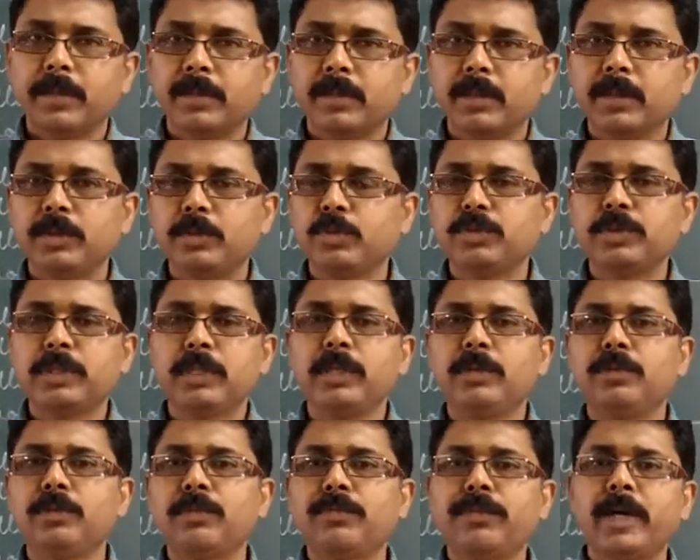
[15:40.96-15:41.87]

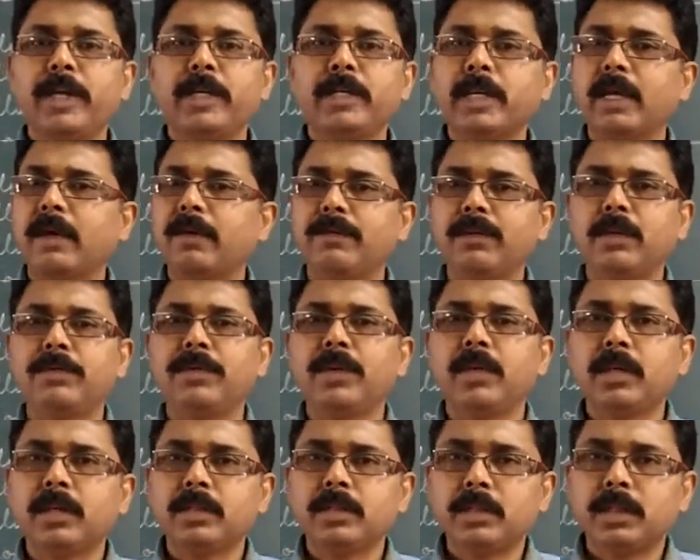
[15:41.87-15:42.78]
you find
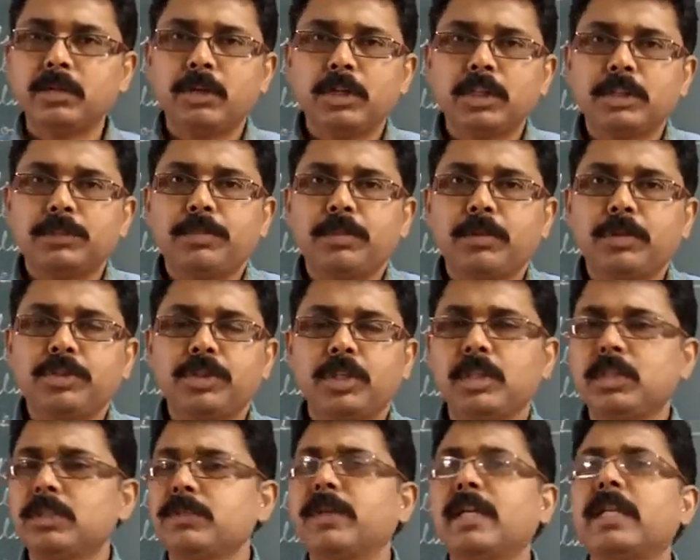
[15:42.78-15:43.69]
everywhere the noise
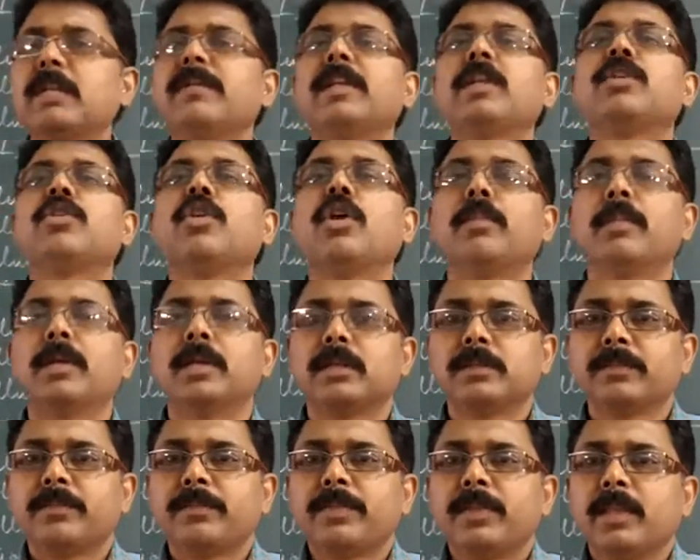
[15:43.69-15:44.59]
pollution is very
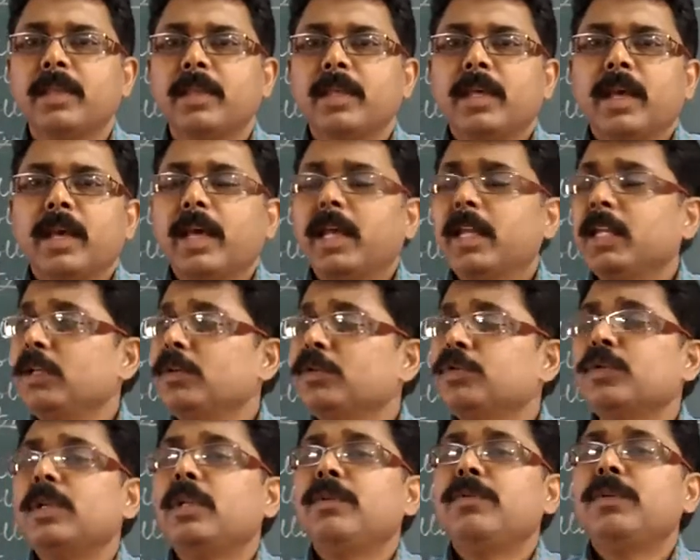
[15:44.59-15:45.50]
common. And
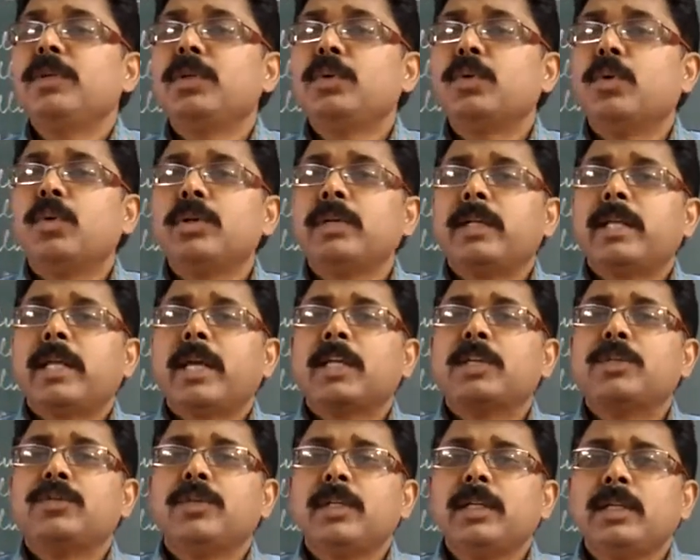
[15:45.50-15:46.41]
usually we don't
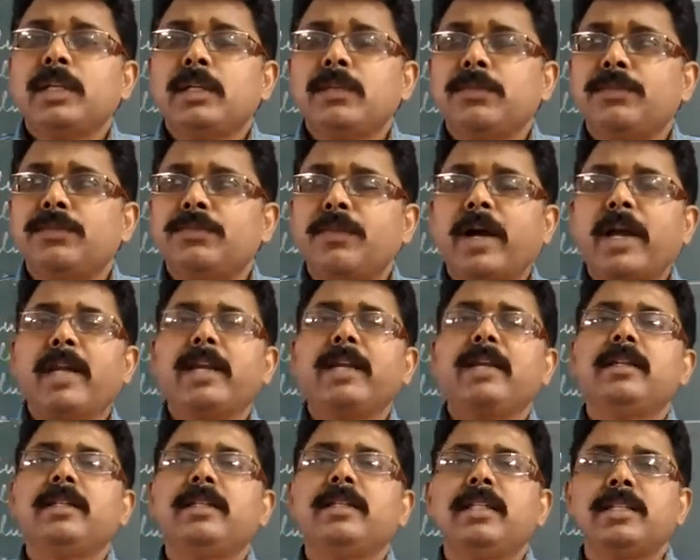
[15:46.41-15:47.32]
actually
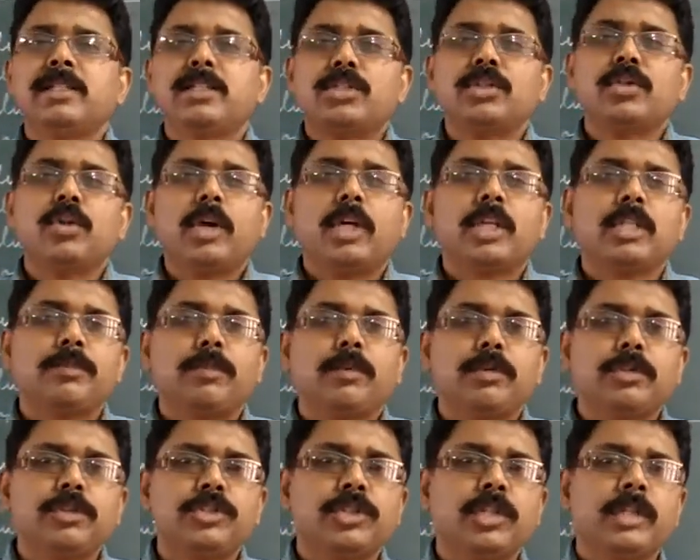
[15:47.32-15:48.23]
find this noise
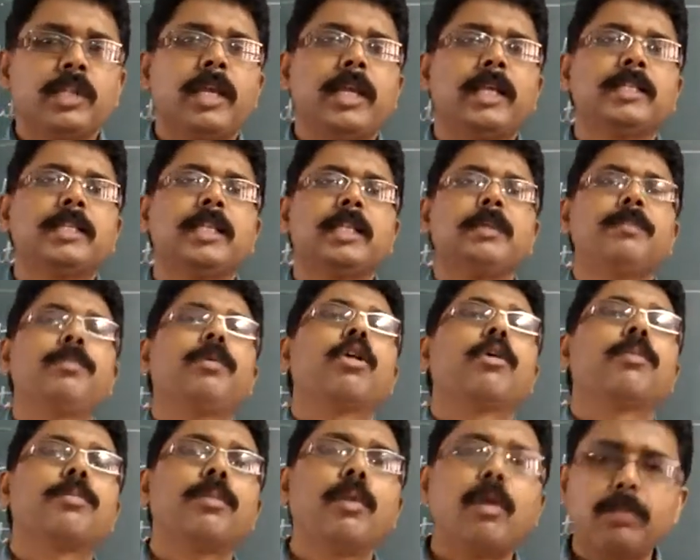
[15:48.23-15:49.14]
pollution as any
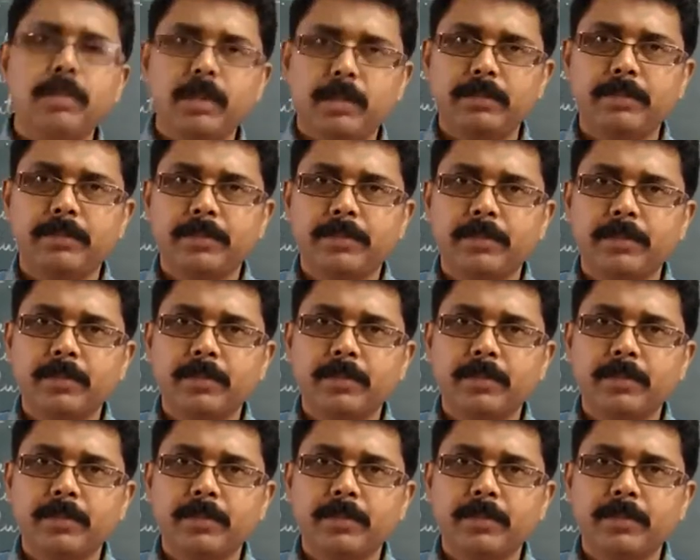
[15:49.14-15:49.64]
problem.